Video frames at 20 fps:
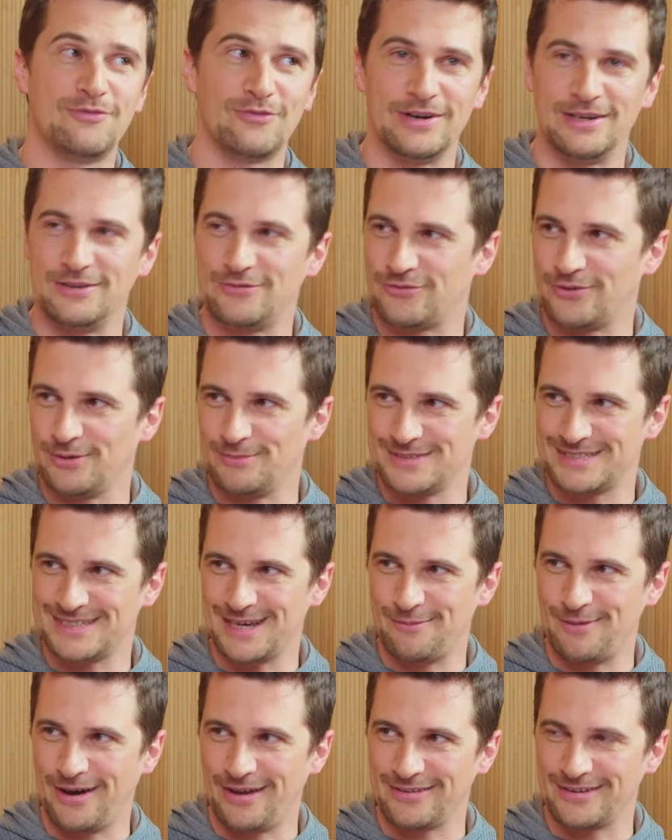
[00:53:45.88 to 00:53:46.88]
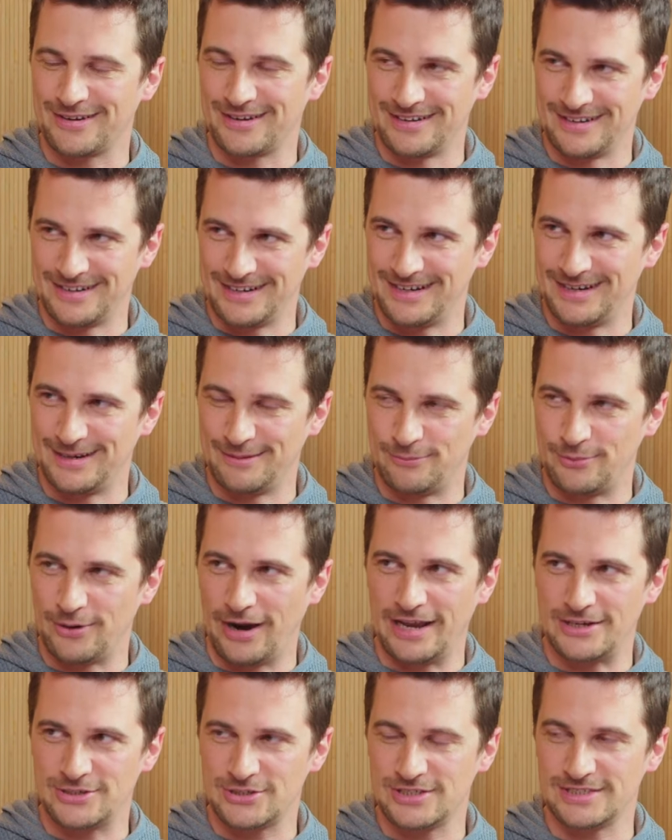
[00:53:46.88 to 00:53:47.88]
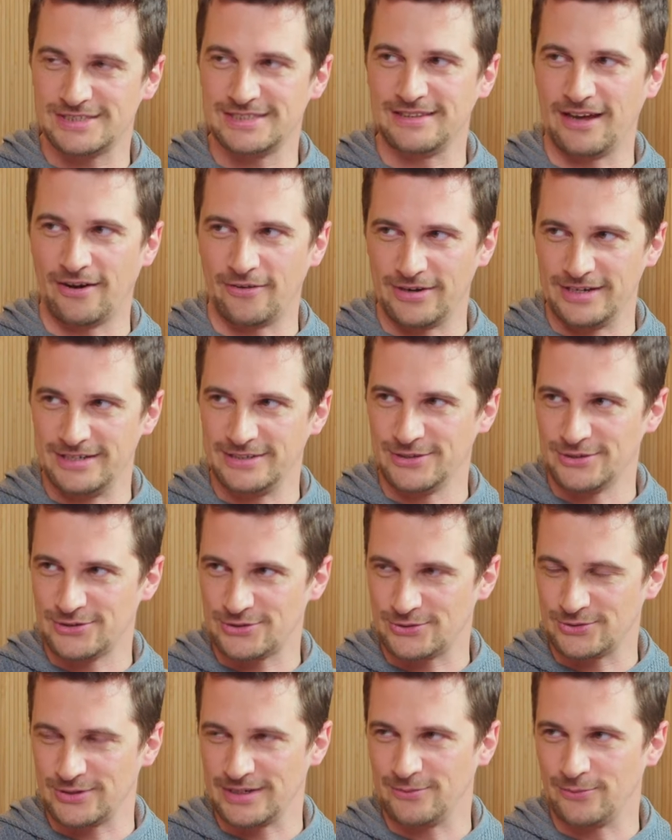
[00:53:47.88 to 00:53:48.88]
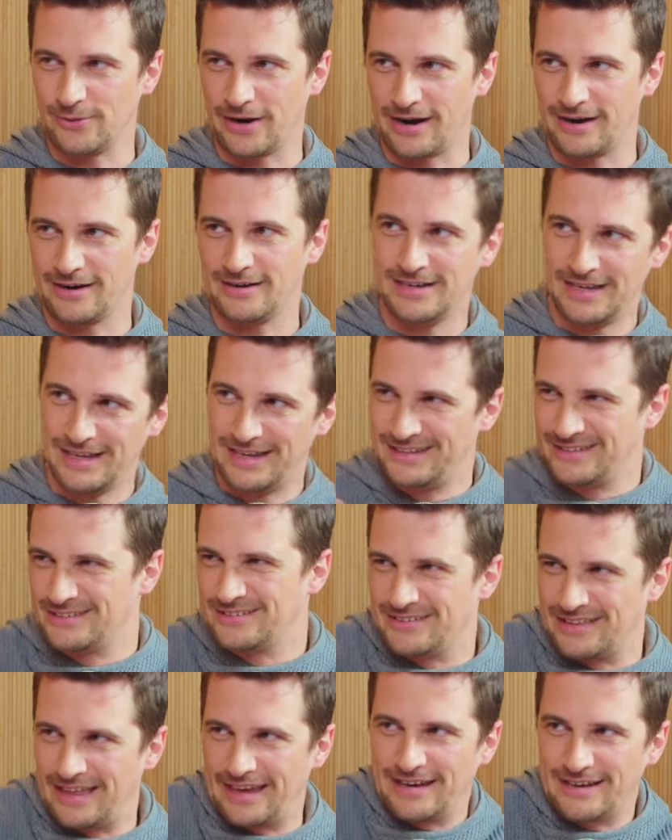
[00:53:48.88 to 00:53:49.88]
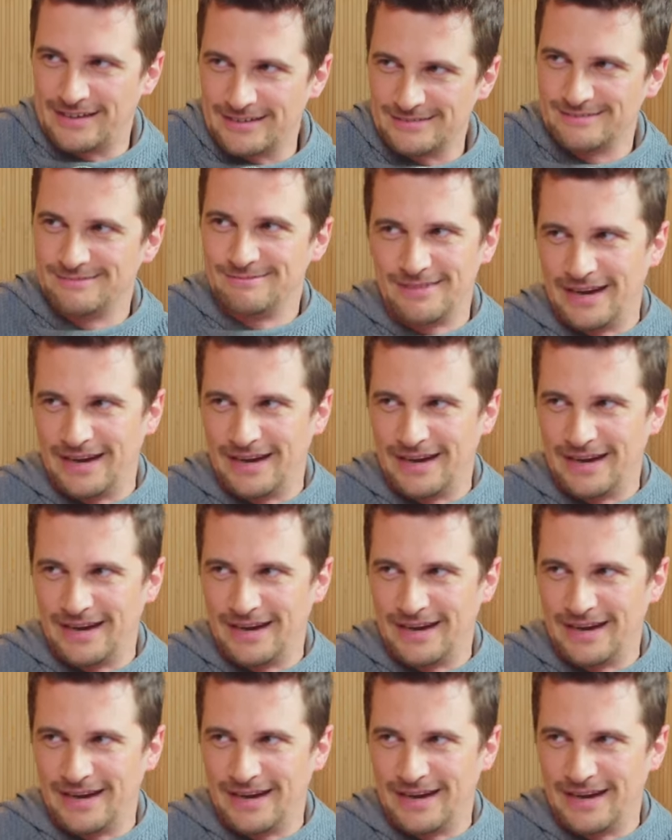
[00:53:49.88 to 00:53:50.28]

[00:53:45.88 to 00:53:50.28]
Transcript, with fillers: different from some other uh, branches in our industry where you know like